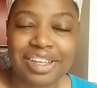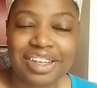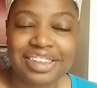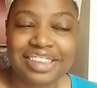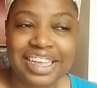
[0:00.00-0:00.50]

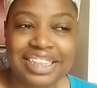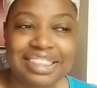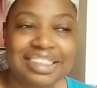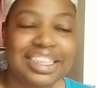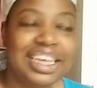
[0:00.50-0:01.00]

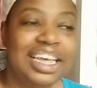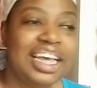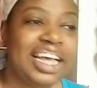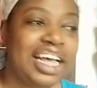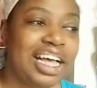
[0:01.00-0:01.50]
content.
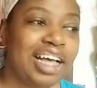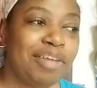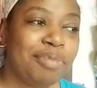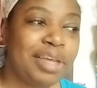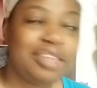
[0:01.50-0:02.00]

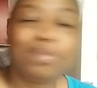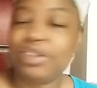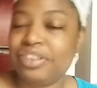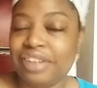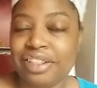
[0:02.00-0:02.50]
As
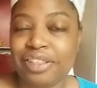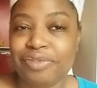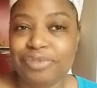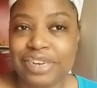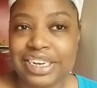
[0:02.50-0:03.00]
much as I
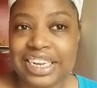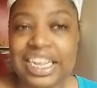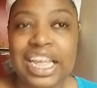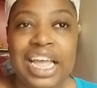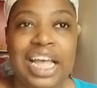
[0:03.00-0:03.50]
love
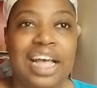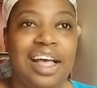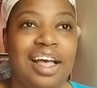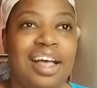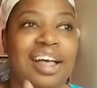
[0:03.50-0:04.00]
reading,
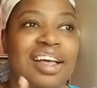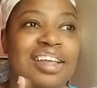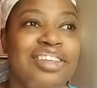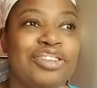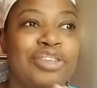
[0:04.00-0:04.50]

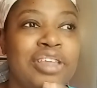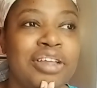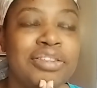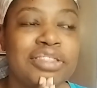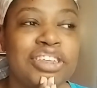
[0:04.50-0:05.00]

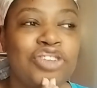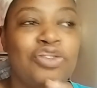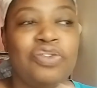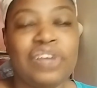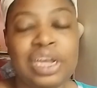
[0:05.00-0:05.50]
the other things
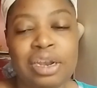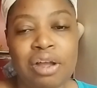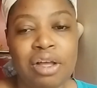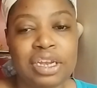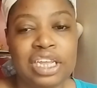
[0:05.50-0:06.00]
you'll
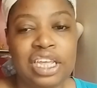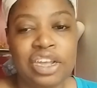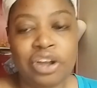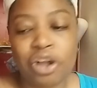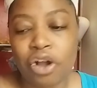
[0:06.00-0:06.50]
find on
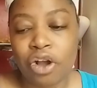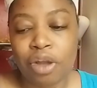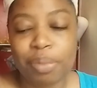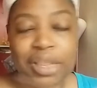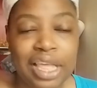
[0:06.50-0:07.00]
here
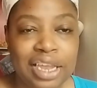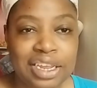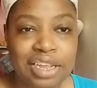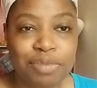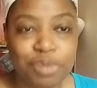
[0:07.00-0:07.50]
are
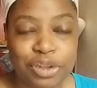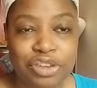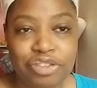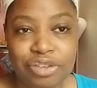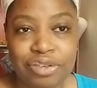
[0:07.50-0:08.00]
planning,
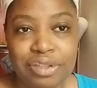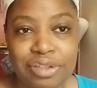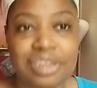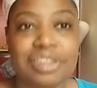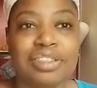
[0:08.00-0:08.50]
bullet
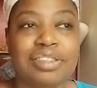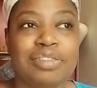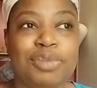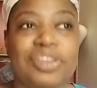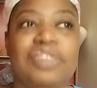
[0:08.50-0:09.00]
journaling
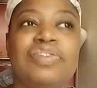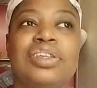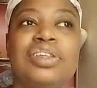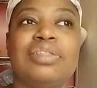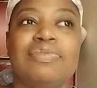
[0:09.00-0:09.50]

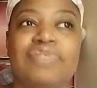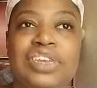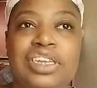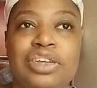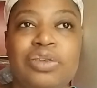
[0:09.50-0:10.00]
specific
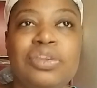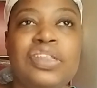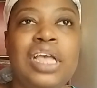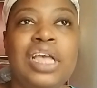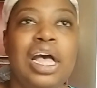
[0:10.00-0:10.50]

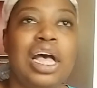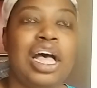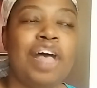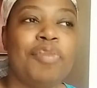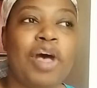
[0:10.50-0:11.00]
videos,
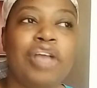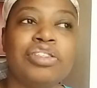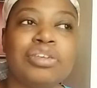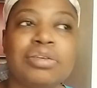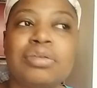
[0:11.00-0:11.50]

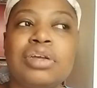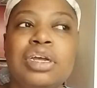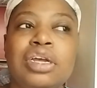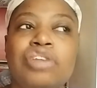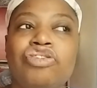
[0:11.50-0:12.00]
other
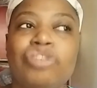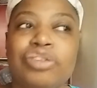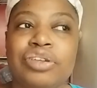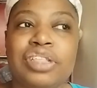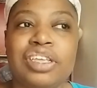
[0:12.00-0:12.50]

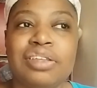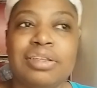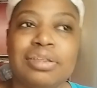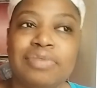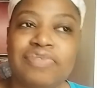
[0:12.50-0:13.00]
journaling
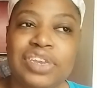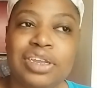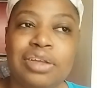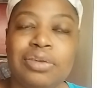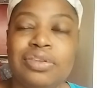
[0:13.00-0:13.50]

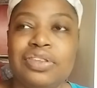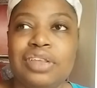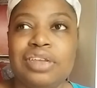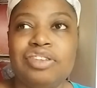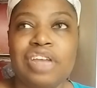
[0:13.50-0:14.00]
videos
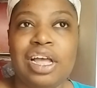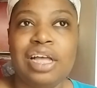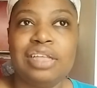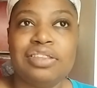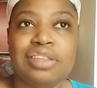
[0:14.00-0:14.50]
such
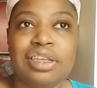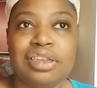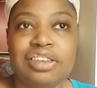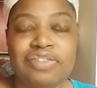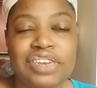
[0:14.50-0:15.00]
as
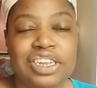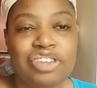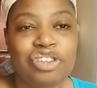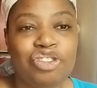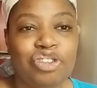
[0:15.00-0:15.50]
a
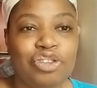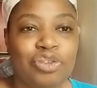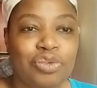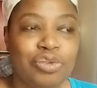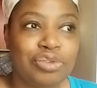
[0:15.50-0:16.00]
divination
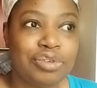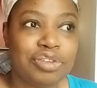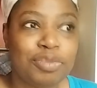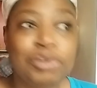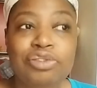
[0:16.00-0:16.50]
journal
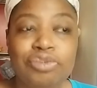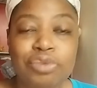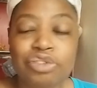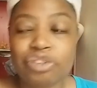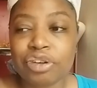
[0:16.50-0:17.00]
or
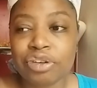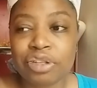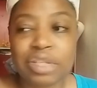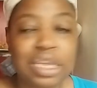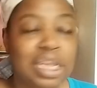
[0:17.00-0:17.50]
spiritual
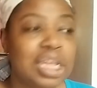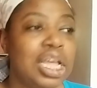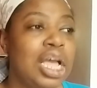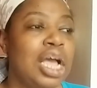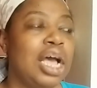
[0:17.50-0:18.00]
journaling,
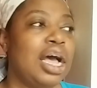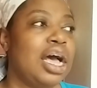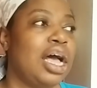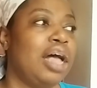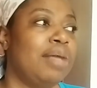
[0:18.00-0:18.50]

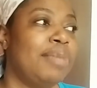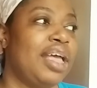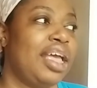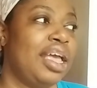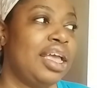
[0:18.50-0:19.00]

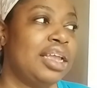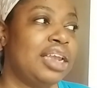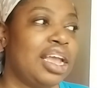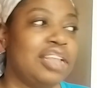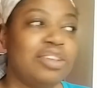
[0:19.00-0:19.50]

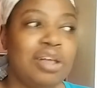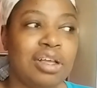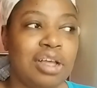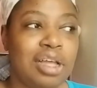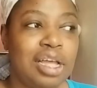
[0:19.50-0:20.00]
and
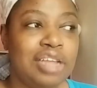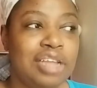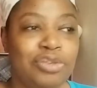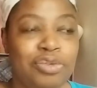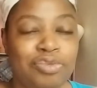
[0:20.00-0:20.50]
I
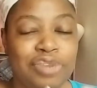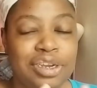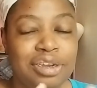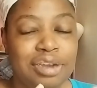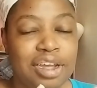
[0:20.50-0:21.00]
do
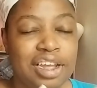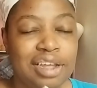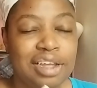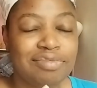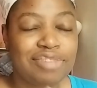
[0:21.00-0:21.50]
read
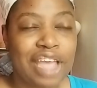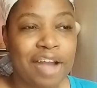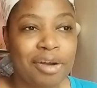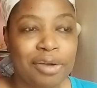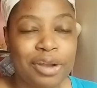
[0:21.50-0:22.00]

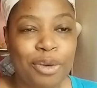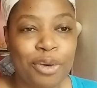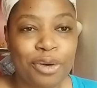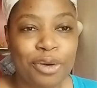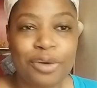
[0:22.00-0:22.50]
tarot and
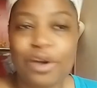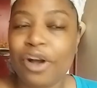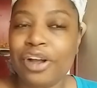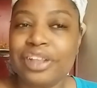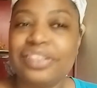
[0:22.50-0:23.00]
oracle
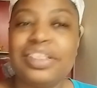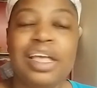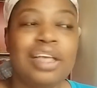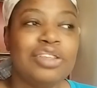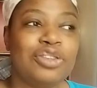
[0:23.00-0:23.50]
cards,
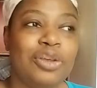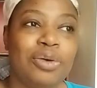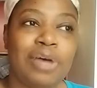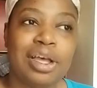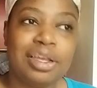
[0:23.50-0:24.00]

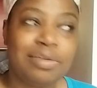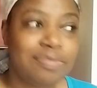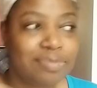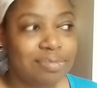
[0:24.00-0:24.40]
so I've